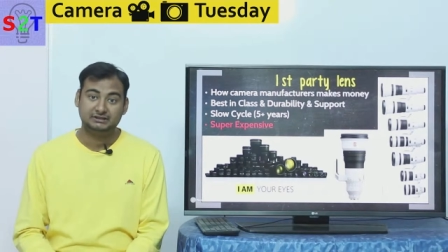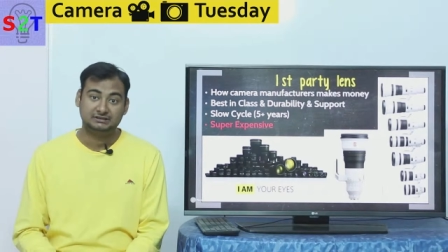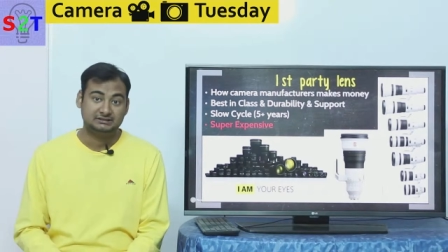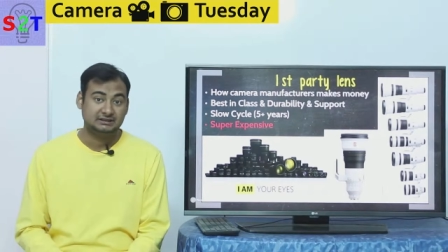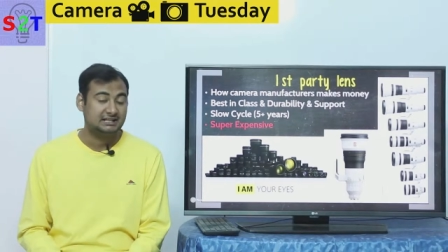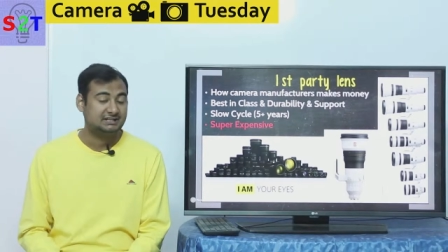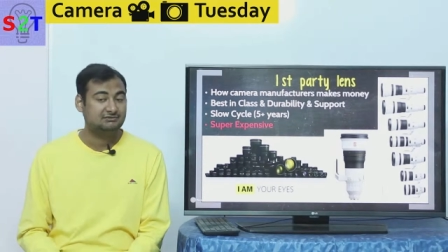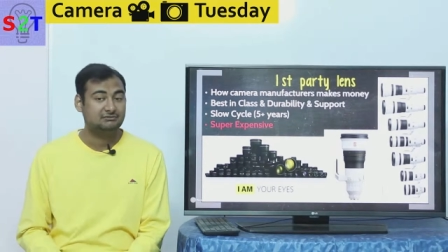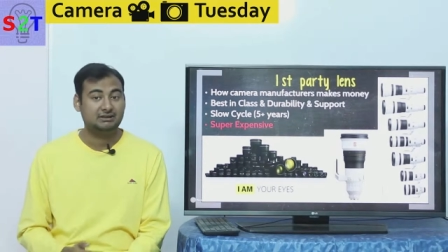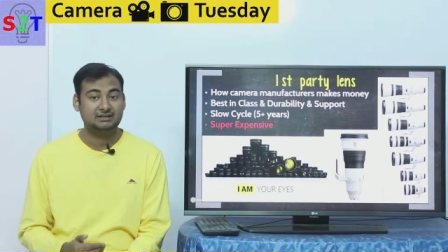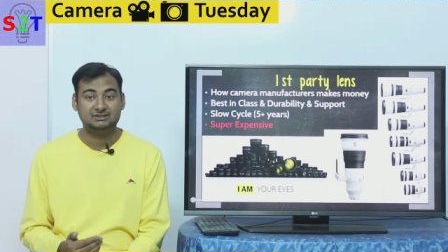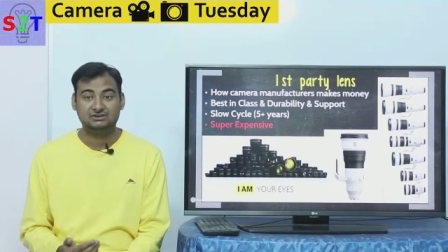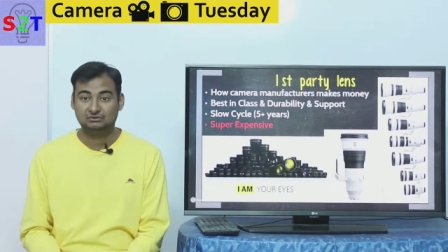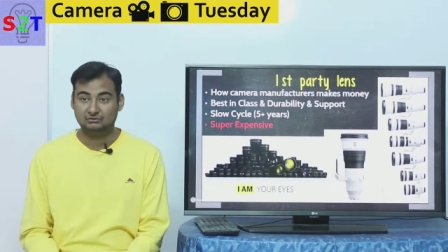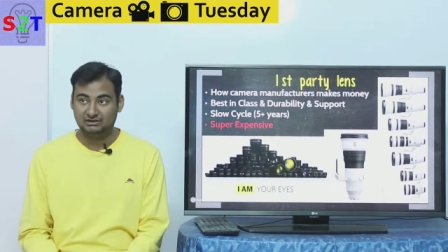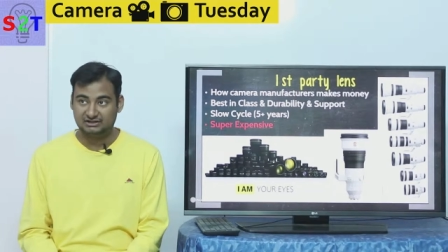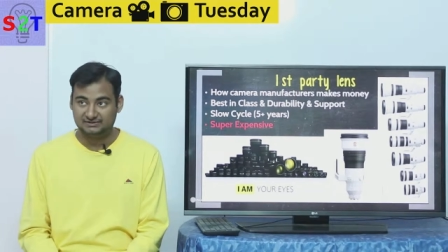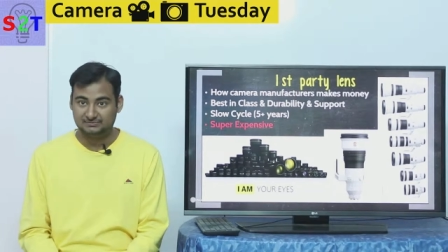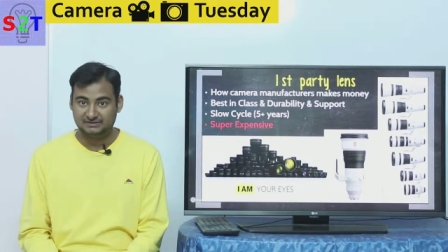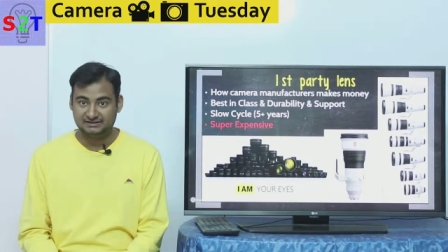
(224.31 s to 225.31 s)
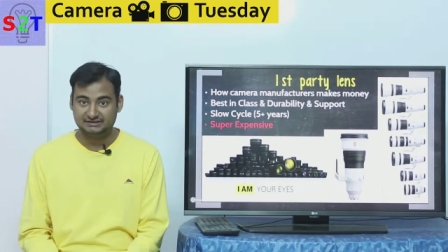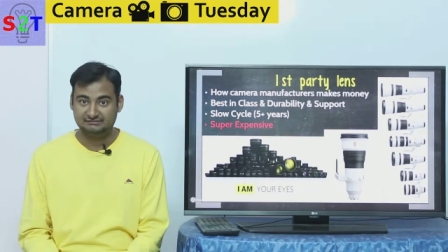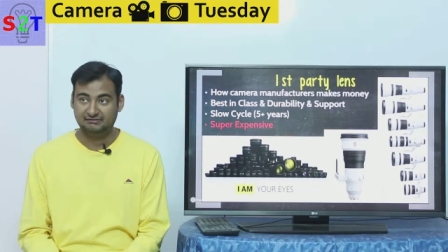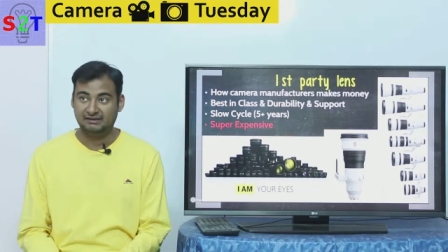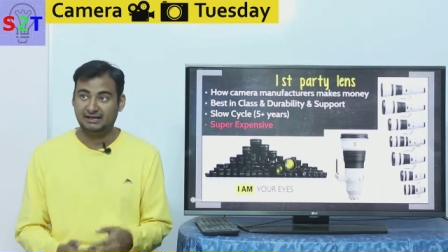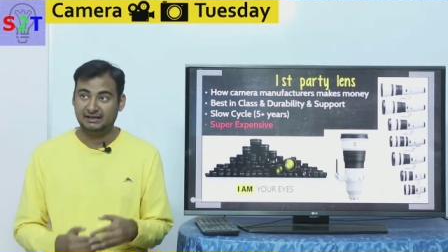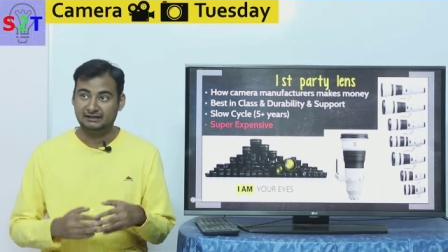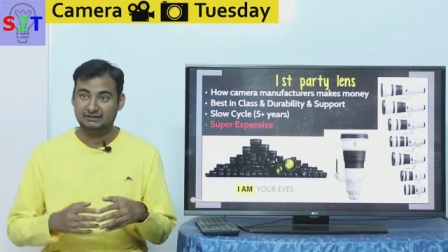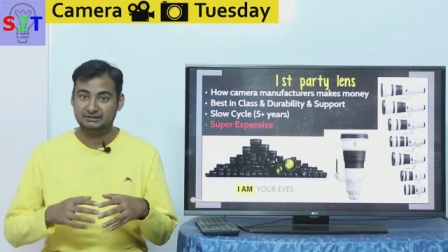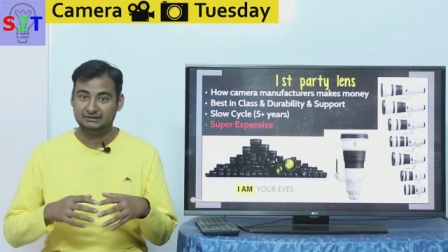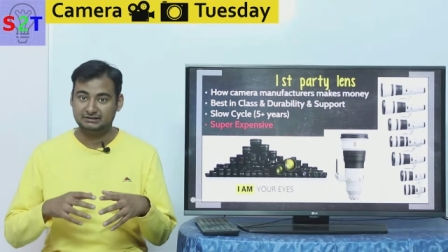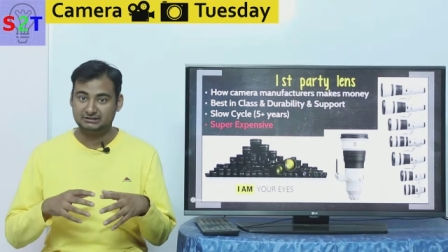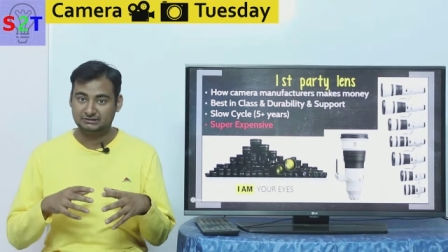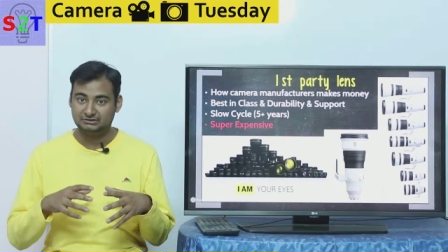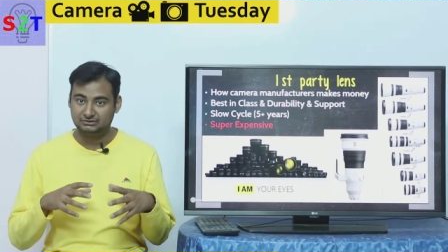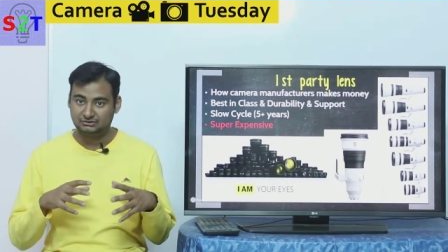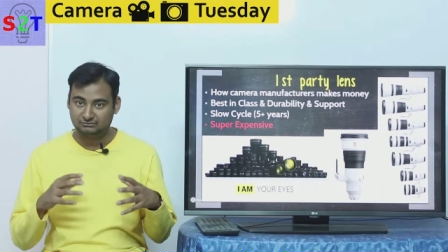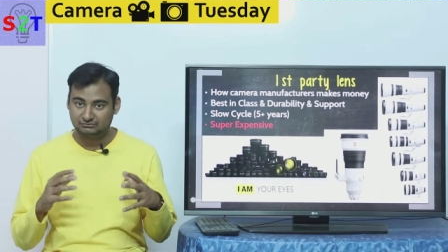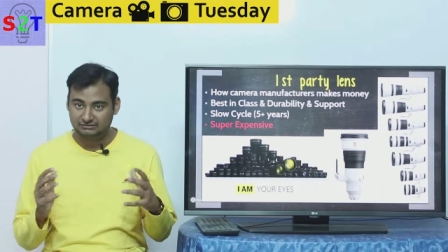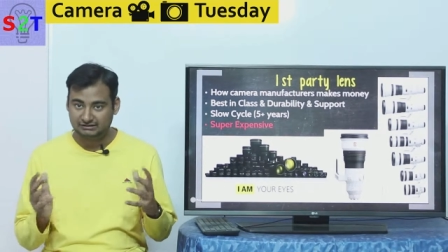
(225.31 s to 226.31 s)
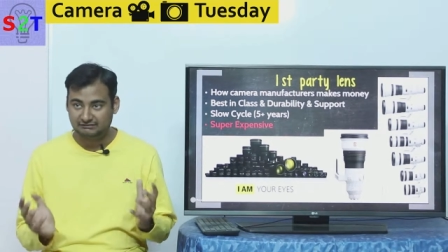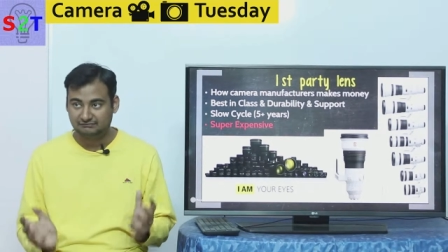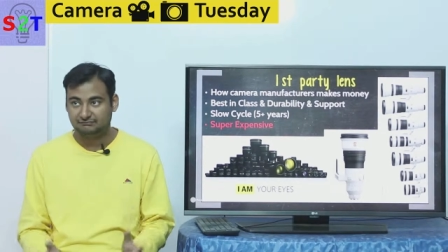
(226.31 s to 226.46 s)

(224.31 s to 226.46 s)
That's why it's so so expensive and uh, to